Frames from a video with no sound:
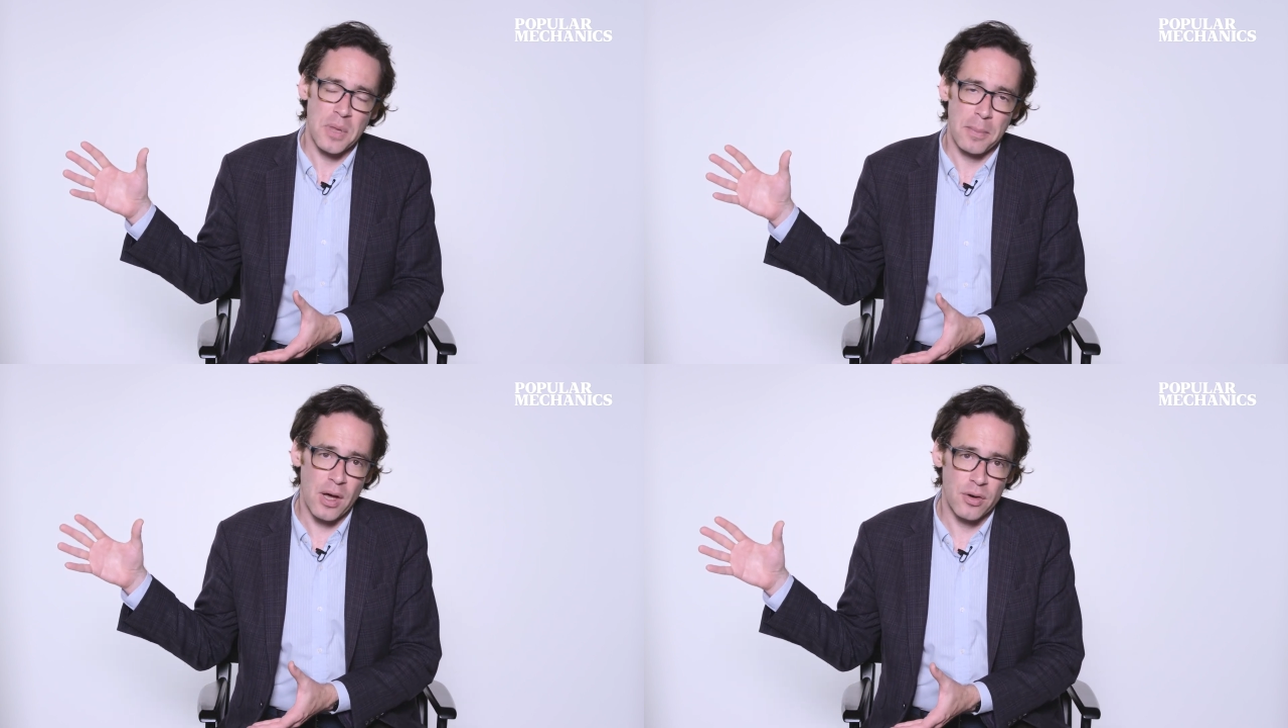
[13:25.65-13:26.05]

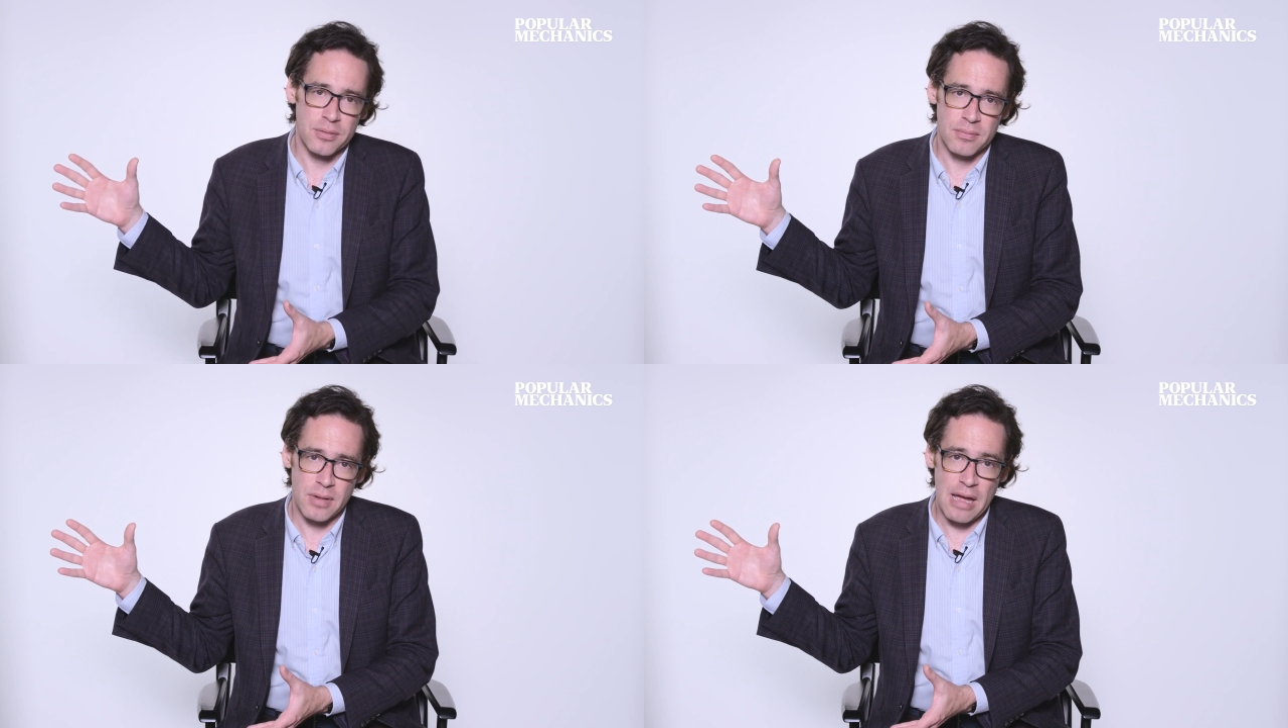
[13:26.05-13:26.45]
about
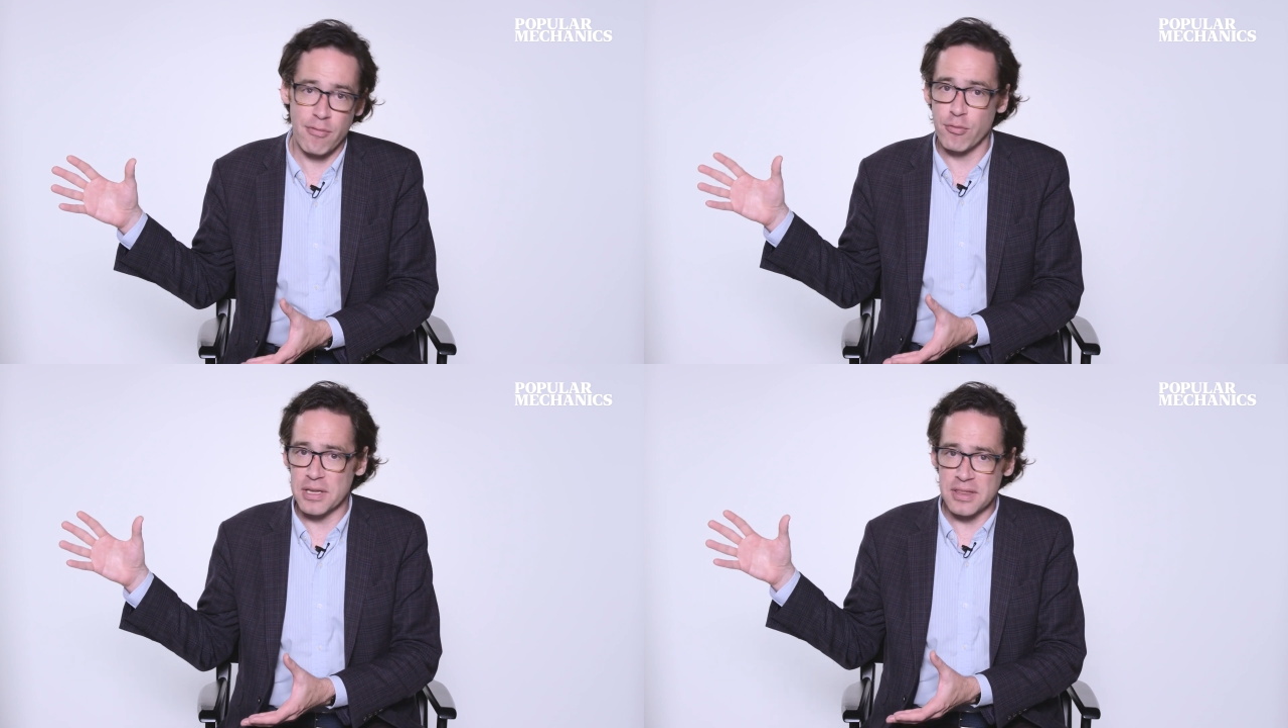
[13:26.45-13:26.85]

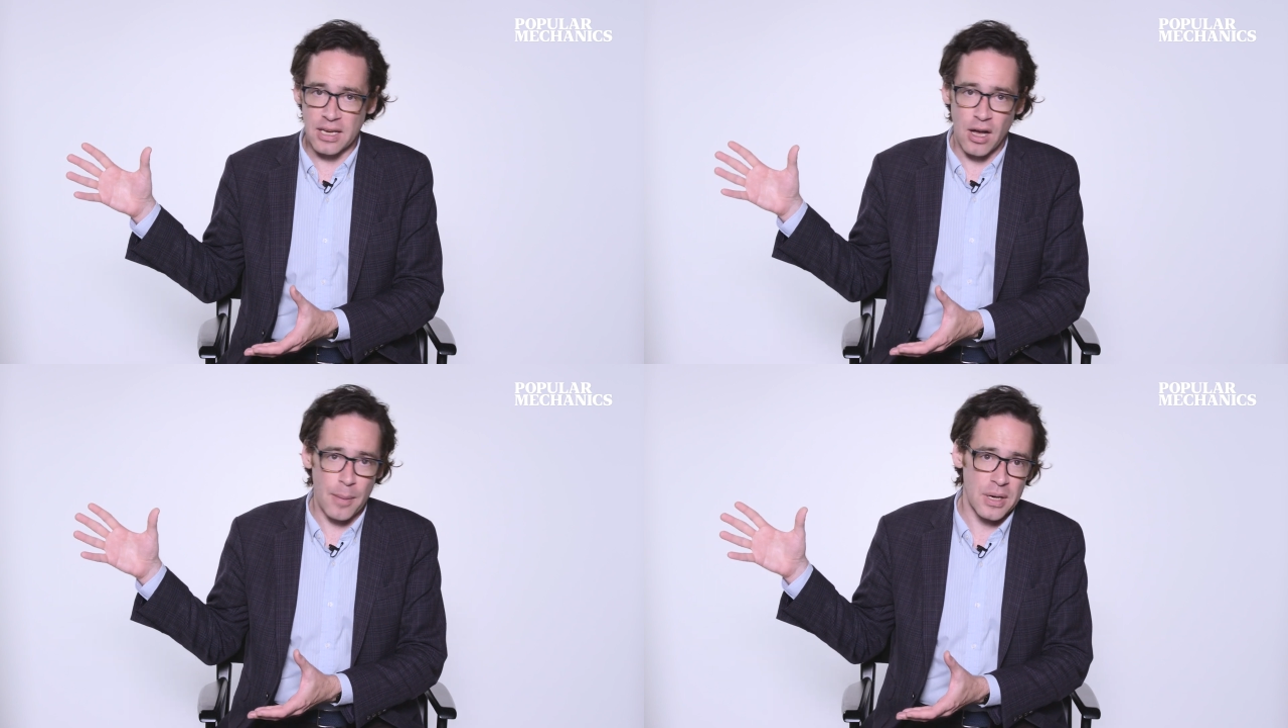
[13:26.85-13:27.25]

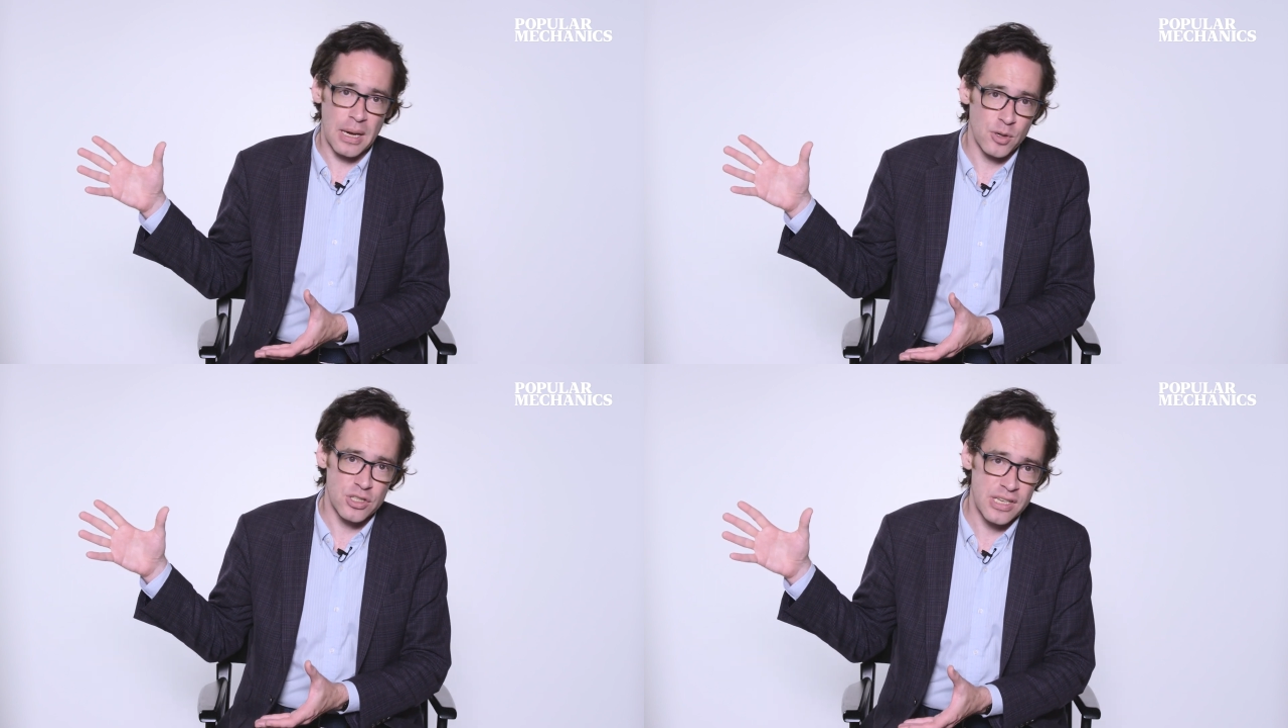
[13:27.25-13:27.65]
everything
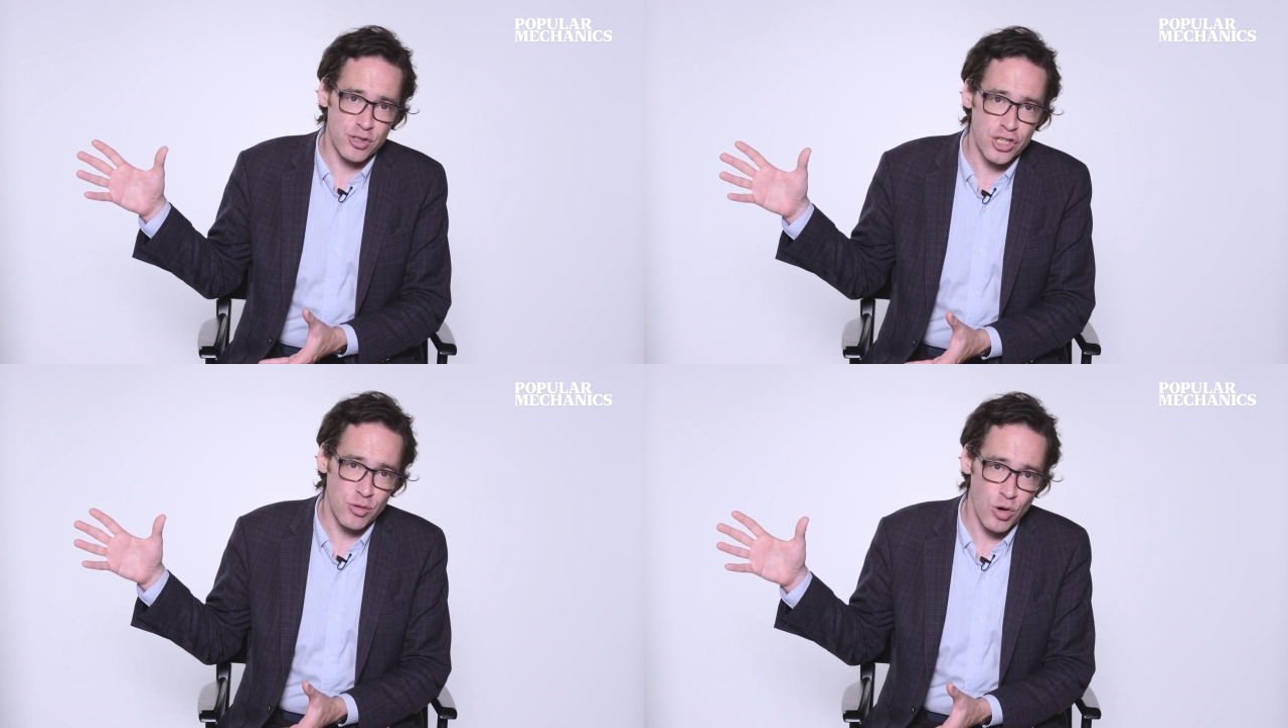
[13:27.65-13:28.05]
Oppenheimer has
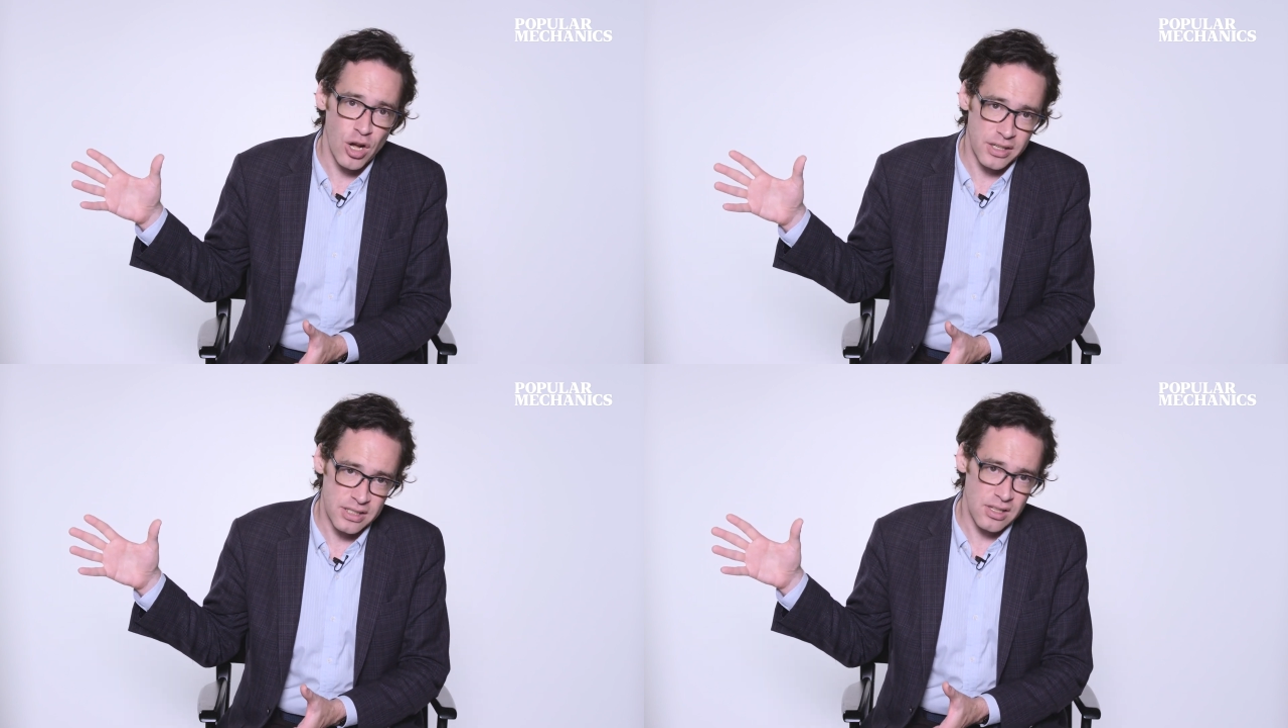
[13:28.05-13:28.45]
ever done
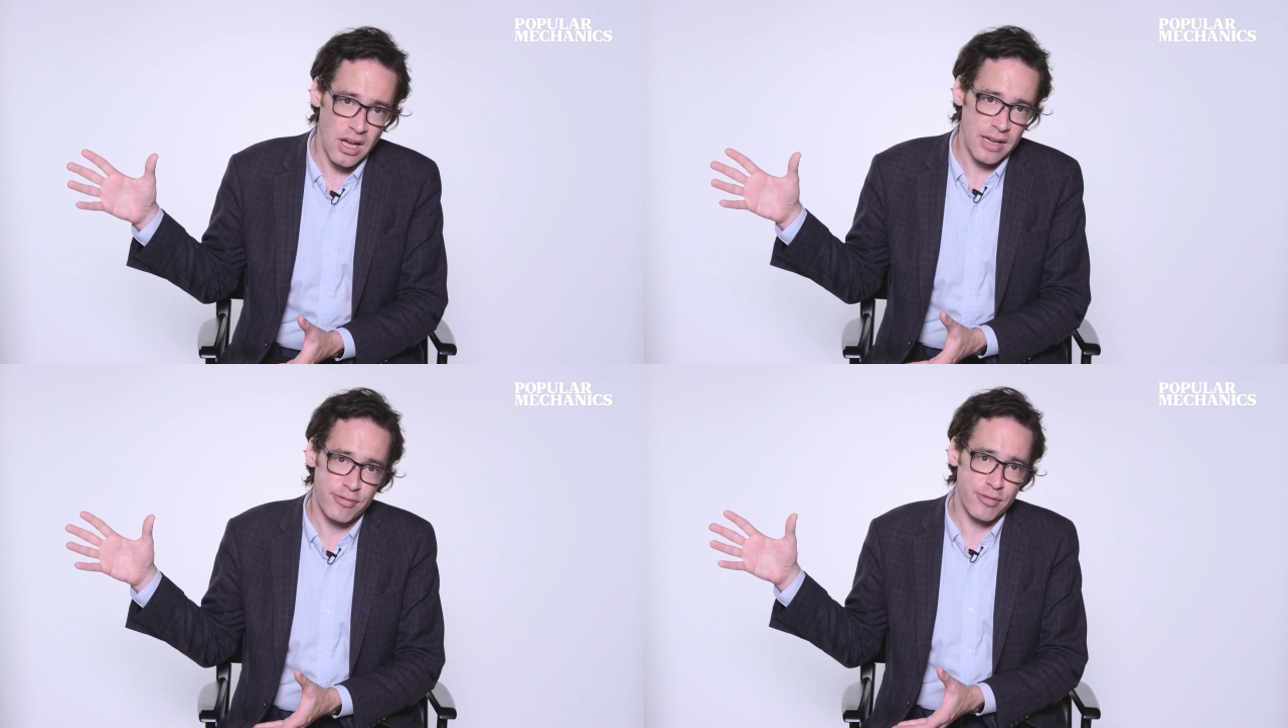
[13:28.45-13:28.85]
wrong in his
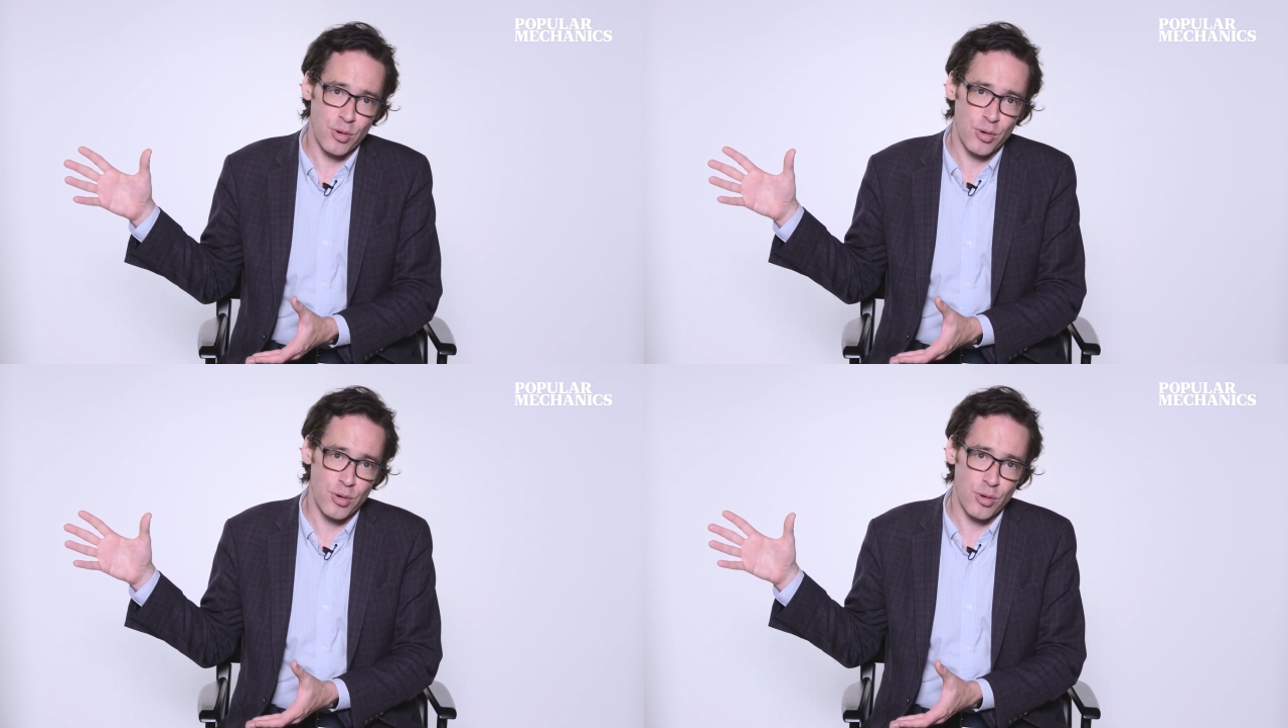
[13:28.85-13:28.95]
life